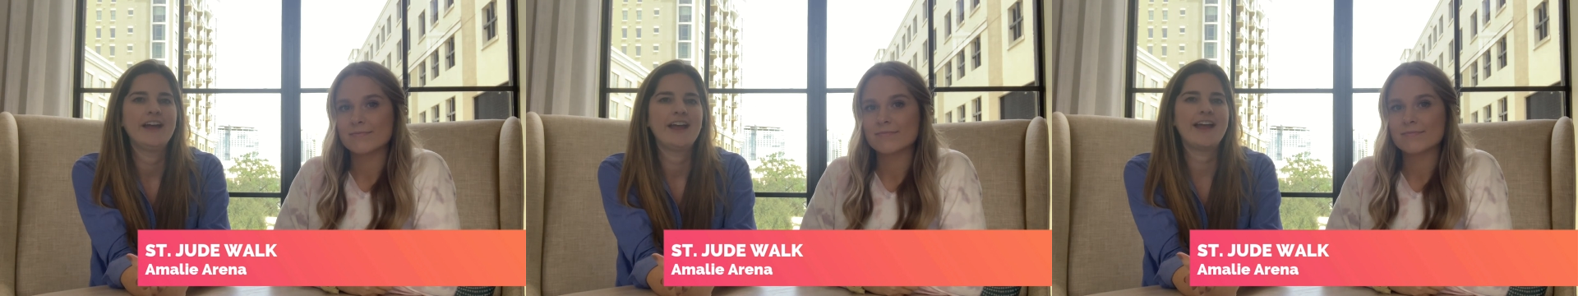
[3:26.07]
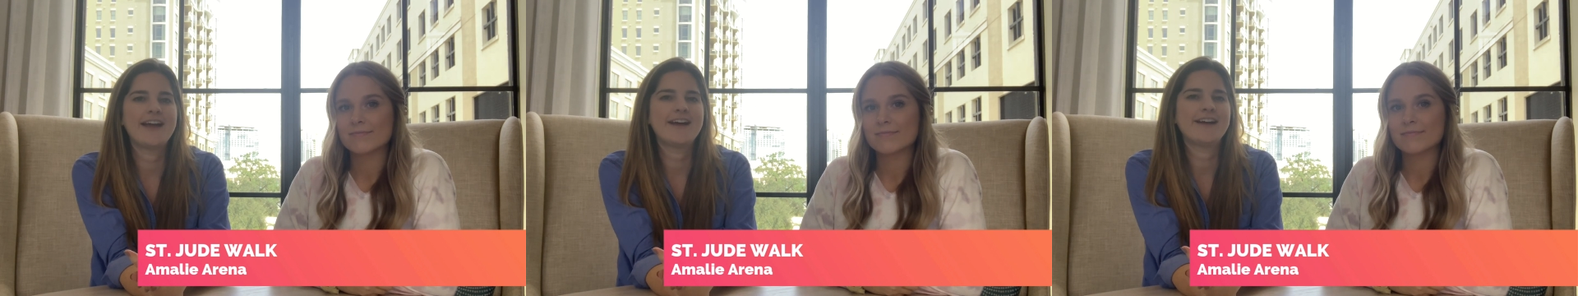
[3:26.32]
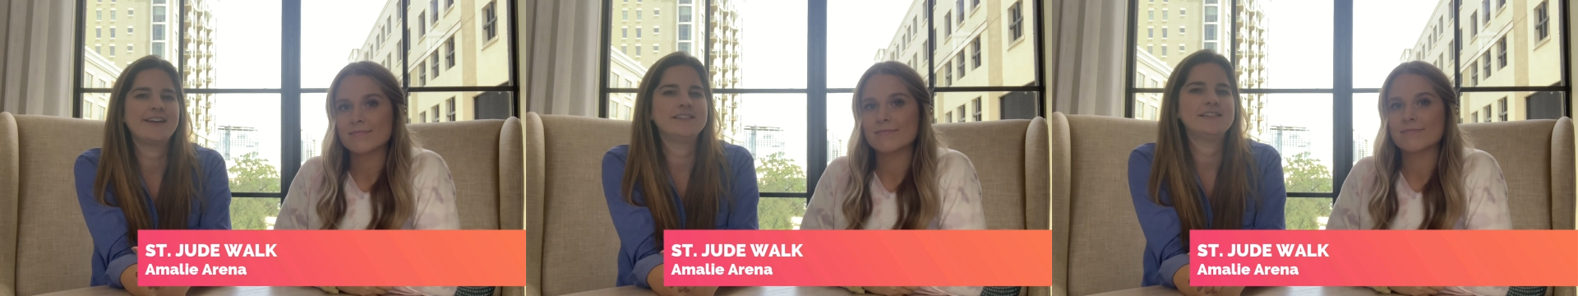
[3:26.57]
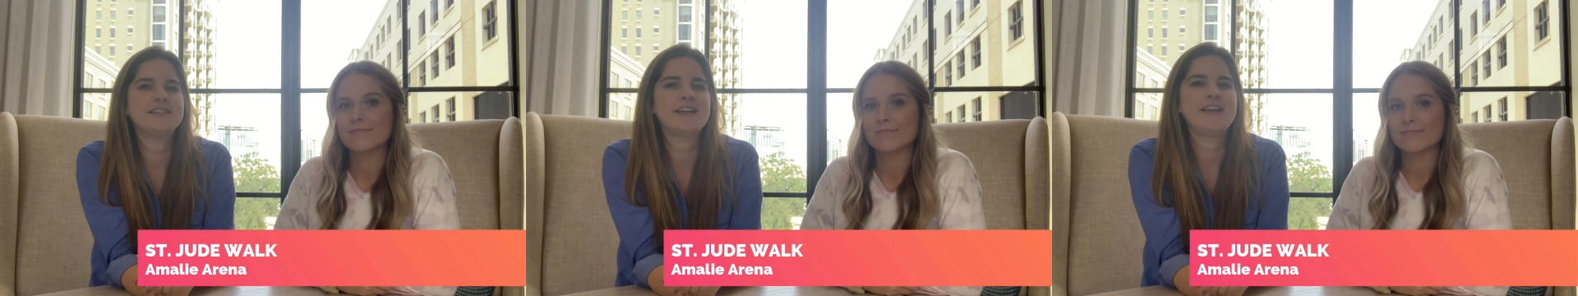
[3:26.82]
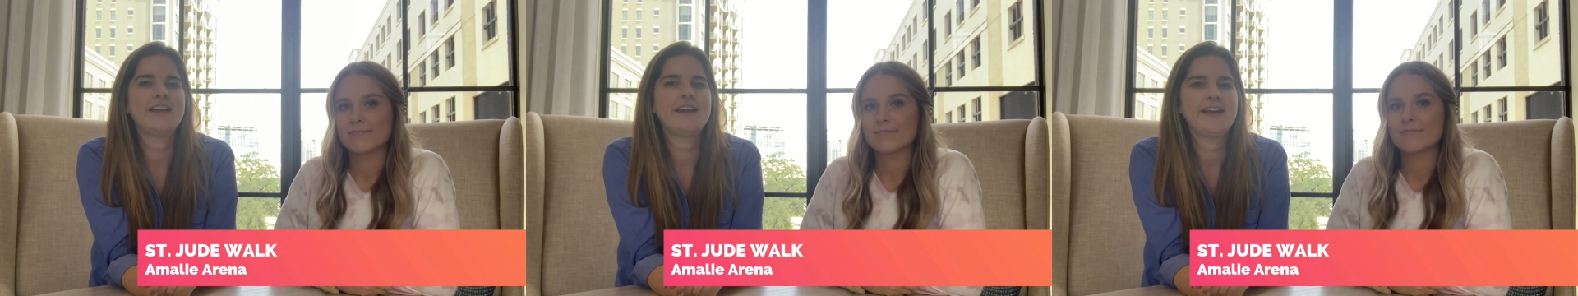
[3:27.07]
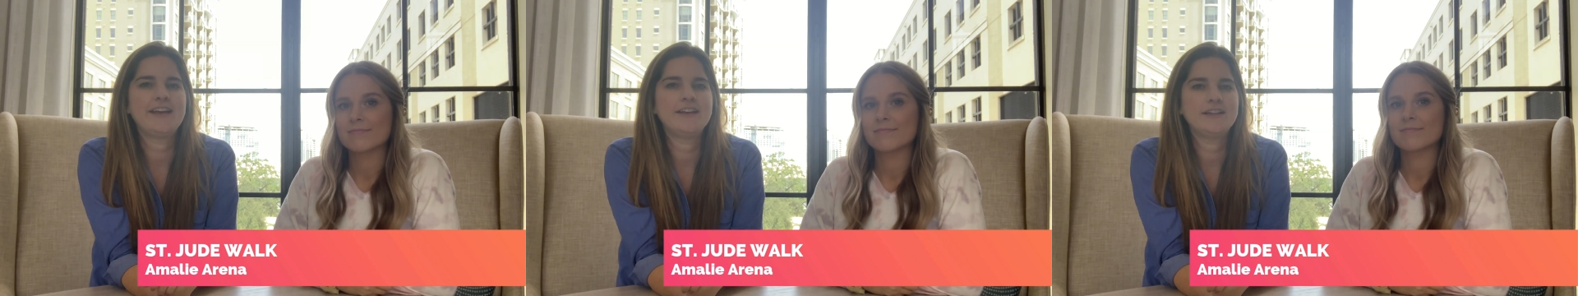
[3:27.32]
Speaker 1: and it
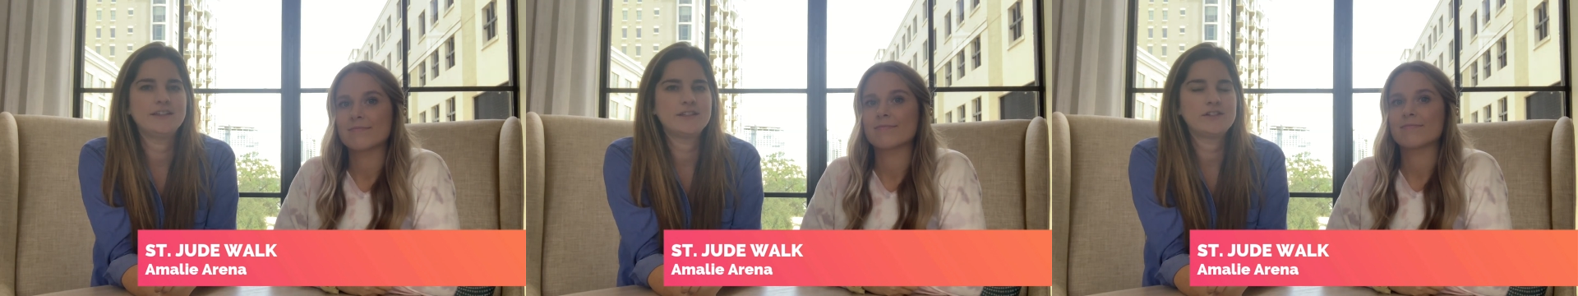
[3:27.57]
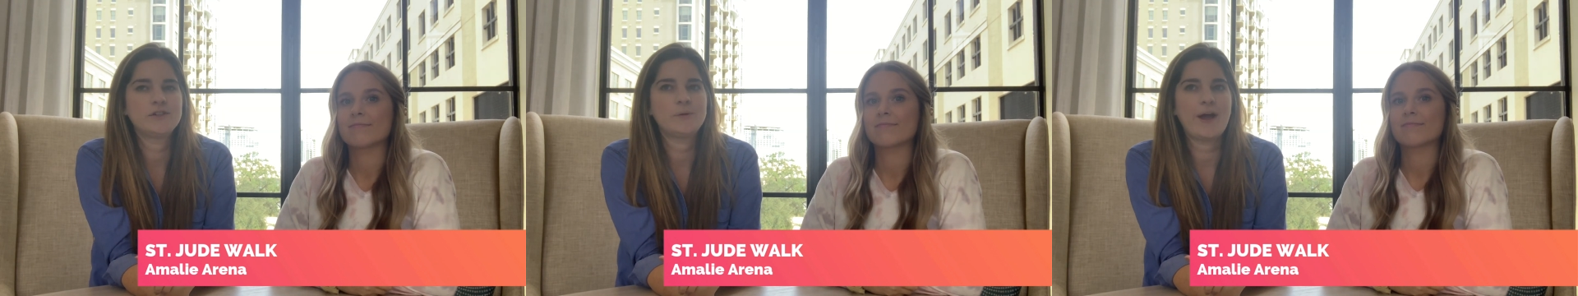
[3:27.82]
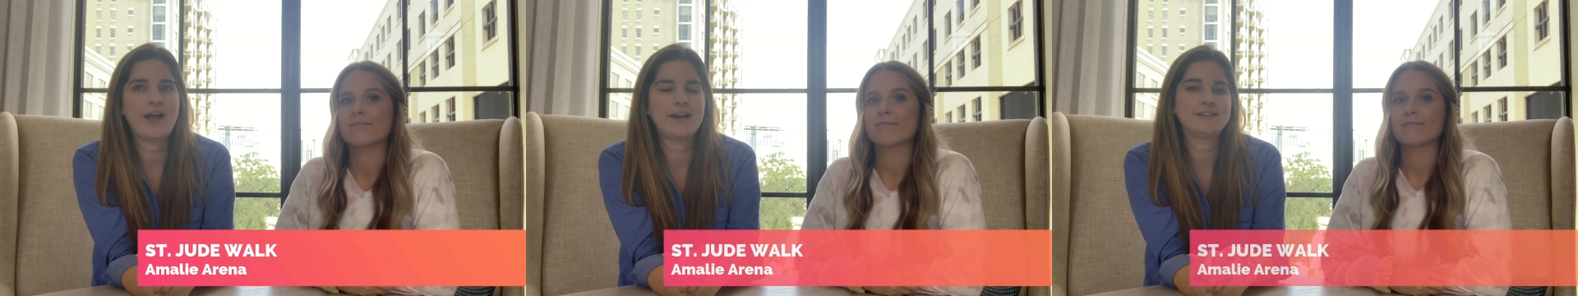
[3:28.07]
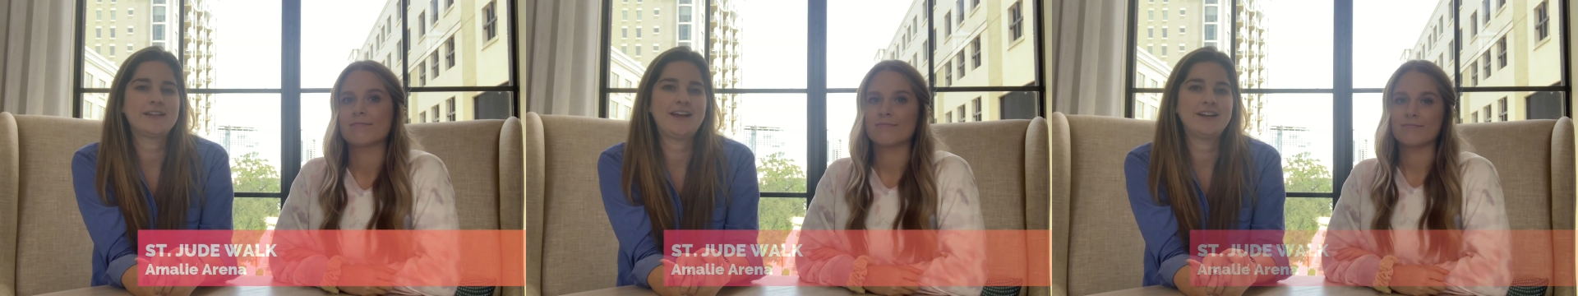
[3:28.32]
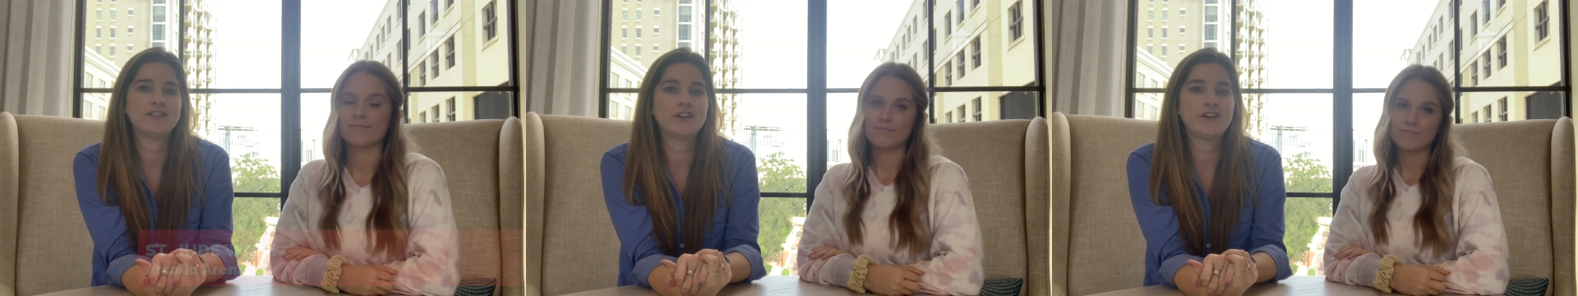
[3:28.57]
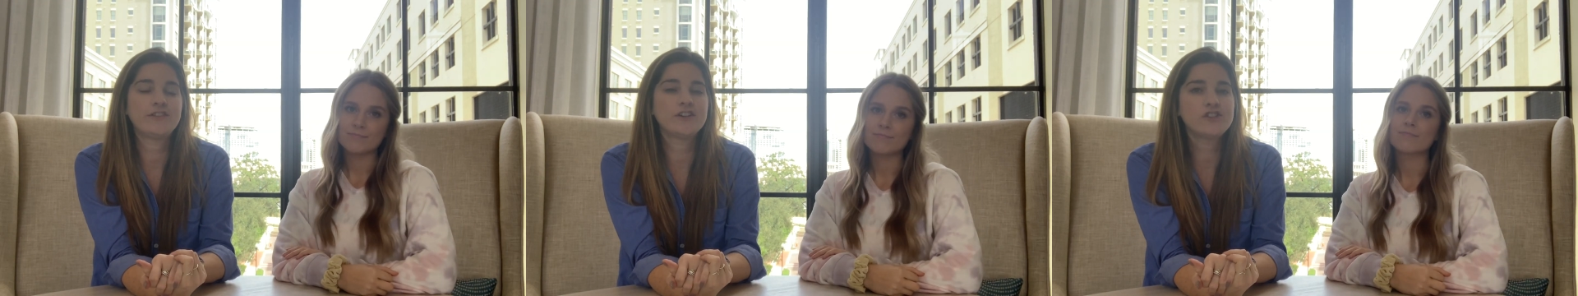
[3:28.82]
is to end
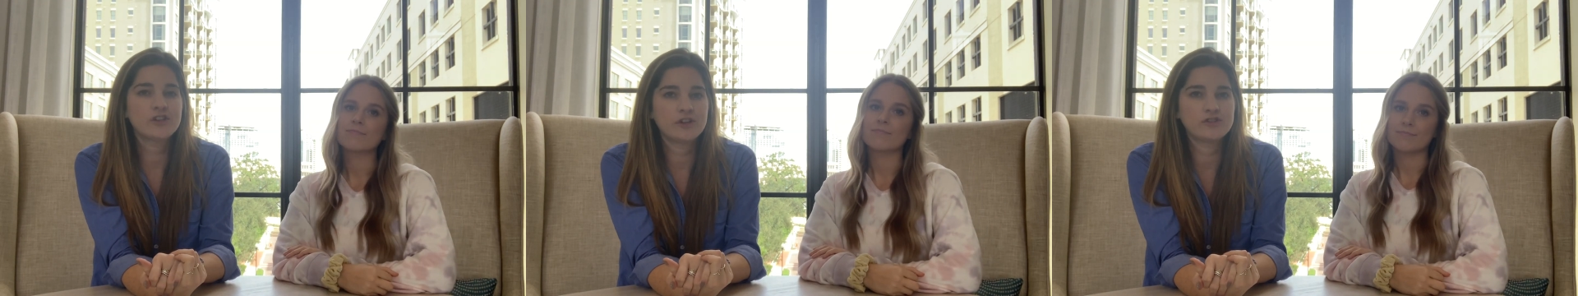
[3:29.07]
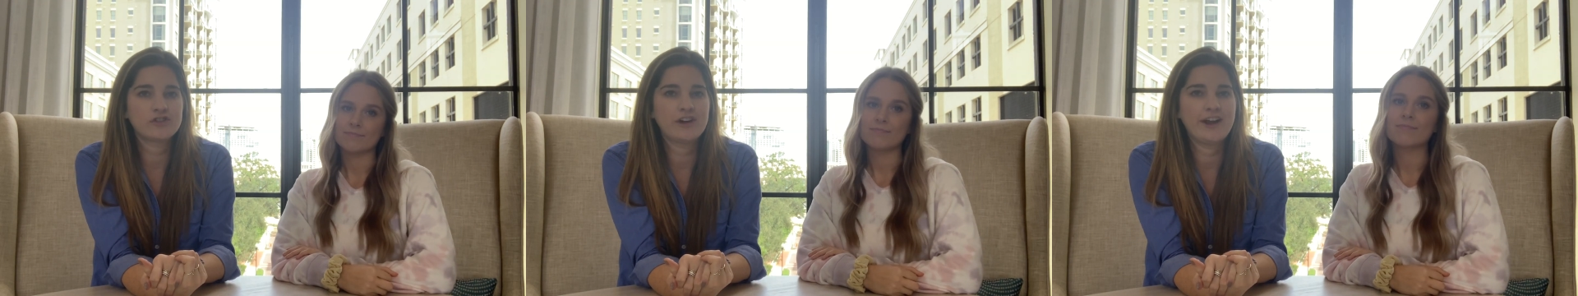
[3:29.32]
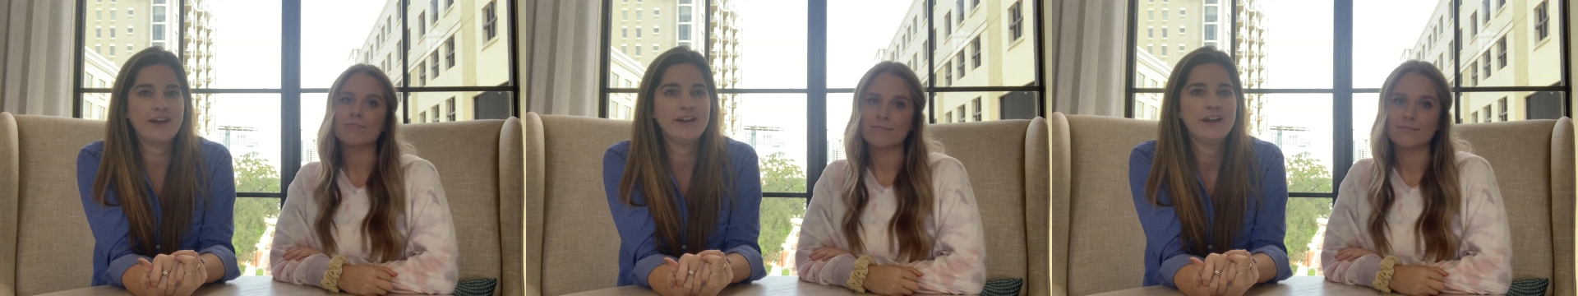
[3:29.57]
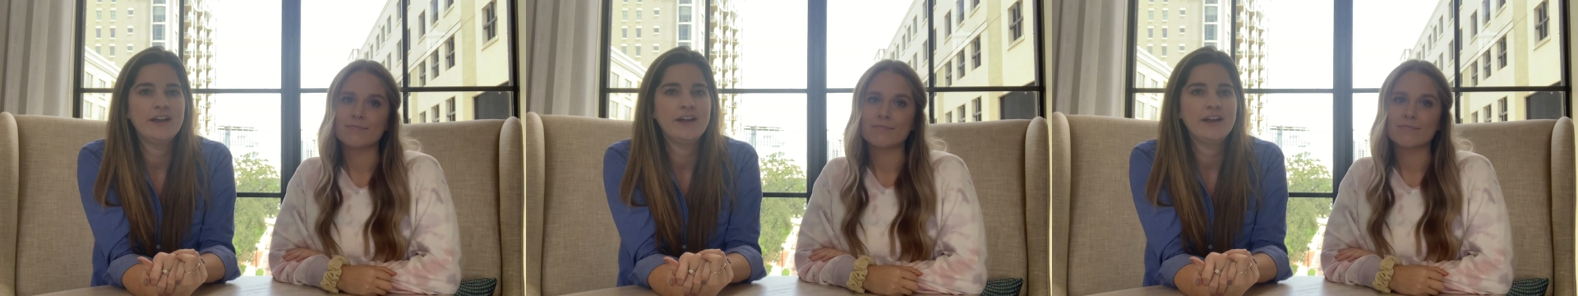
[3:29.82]
cancer for children.